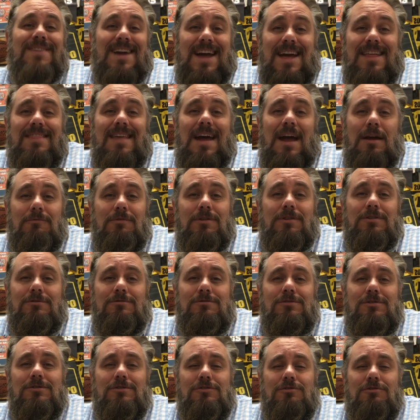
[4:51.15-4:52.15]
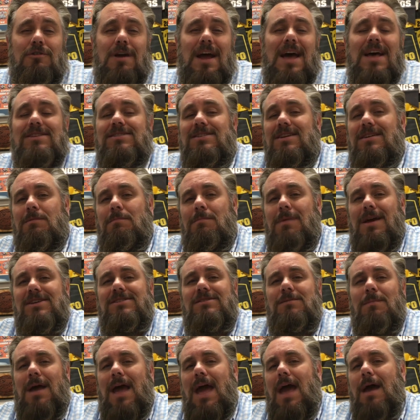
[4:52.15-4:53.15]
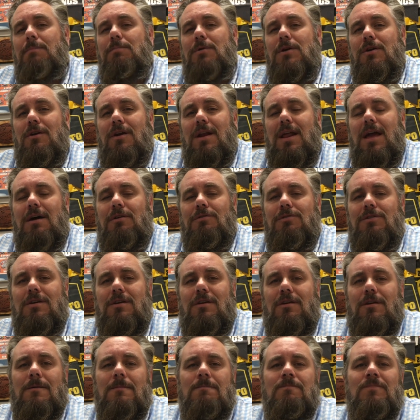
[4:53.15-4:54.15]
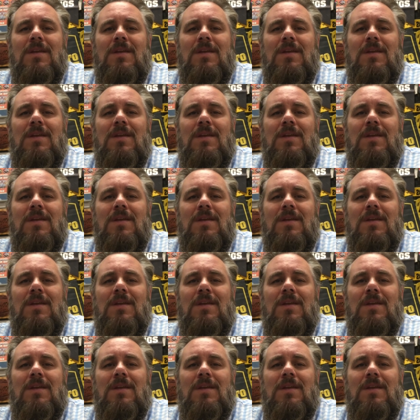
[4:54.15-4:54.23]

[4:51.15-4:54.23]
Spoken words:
and that reduces stress and it makes them happier and healthier.